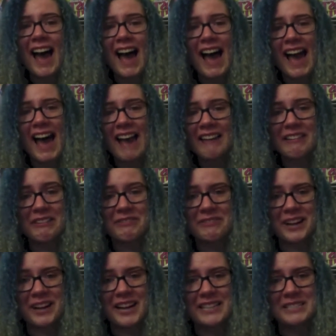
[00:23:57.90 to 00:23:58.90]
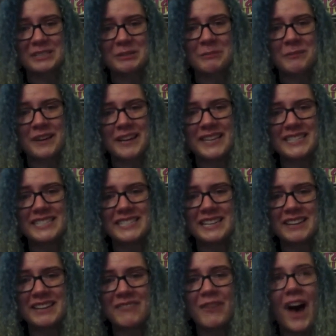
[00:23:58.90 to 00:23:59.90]
I love you guys so much.
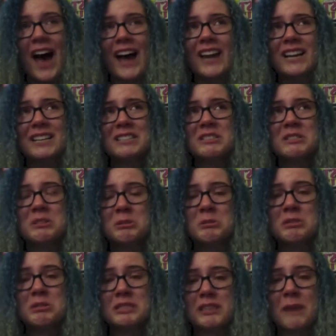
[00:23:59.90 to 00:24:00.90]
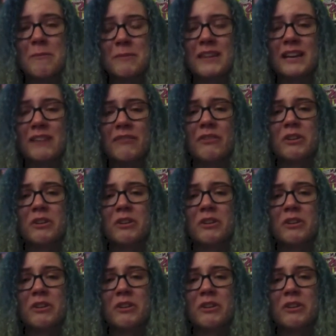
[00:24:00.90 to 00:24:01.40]
If I could do something for